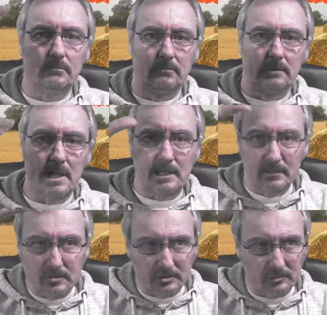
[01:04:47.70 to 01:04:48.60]
taken,
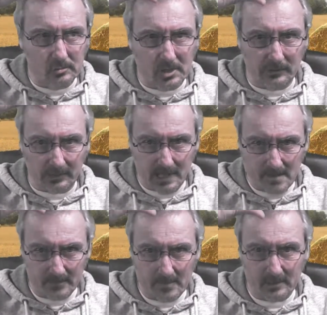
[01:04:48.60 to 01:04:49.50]
just to adjust the camera
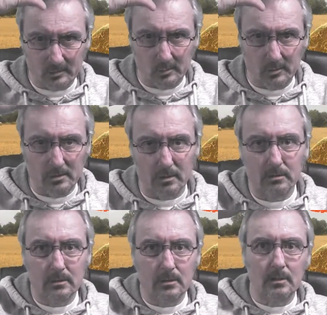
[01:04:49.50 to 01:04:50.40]
to make sure you've
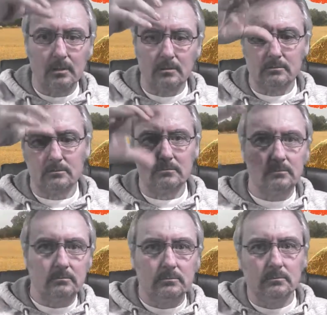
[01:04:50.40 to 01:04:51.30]

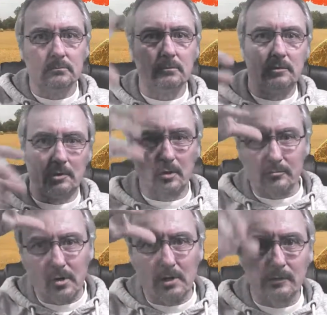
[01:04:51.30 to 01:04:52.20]
got it
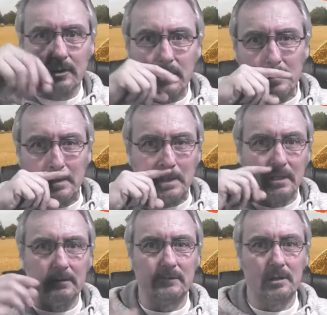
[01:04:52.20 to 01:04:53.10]
right, so you
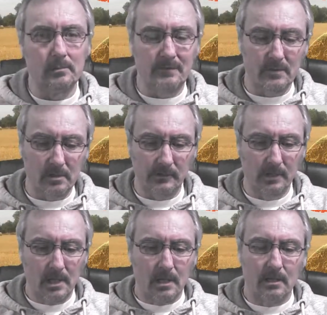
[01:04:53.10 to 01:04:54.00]
can film your finds.
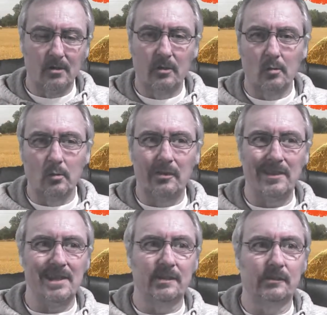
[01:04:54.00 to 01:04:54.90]
And I thought
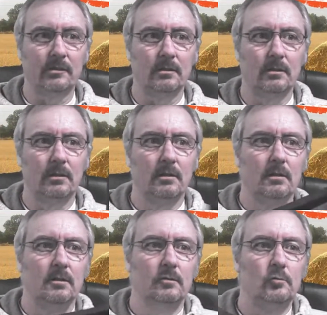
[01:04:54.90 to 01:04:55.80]
this
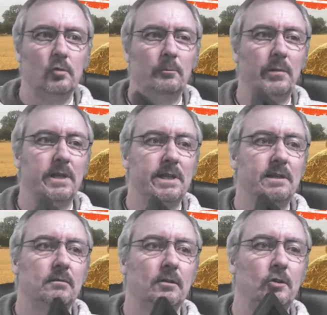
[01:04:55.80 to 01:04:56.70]
would be
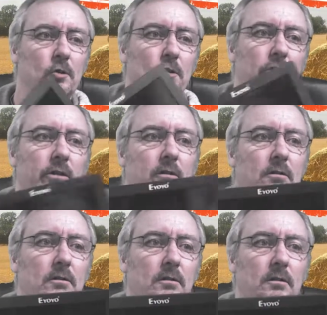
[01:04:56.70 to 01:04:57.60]
good
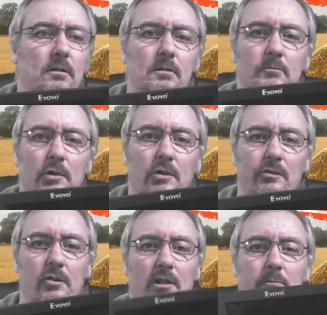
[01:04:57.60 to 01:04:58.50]
because
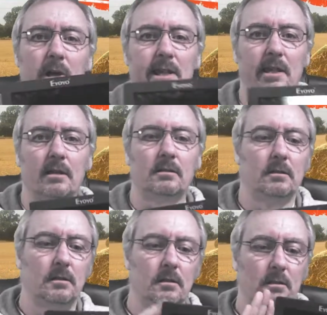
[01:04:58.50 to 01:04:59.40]
I could make a
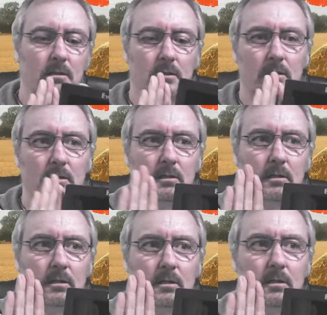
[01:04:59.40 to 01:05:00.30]

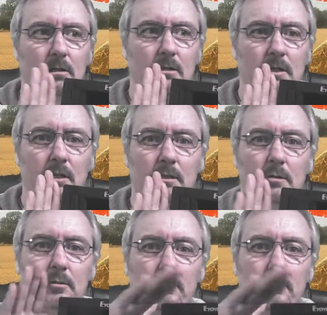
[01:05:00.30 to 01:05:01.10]
little